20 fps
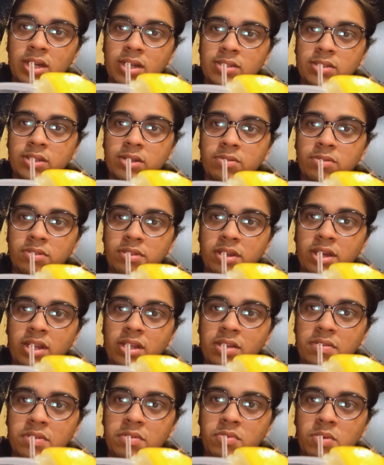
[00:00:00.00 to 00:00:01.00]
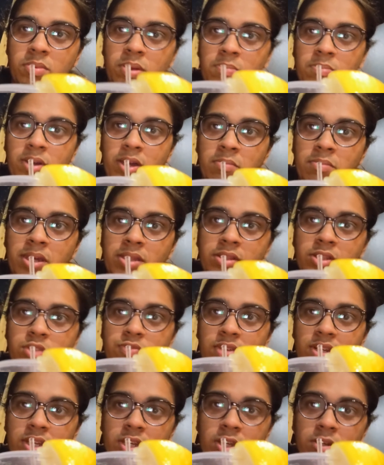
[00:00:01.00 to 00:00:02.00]
I don't think I'll even remember I made
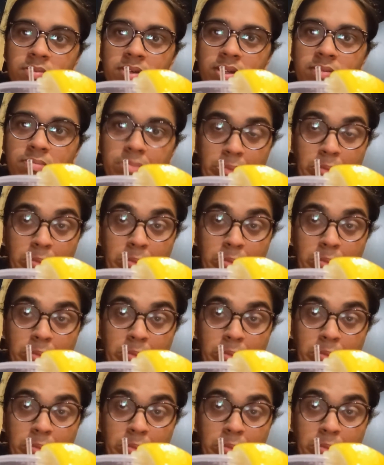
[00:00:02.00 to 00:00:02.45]
this video, but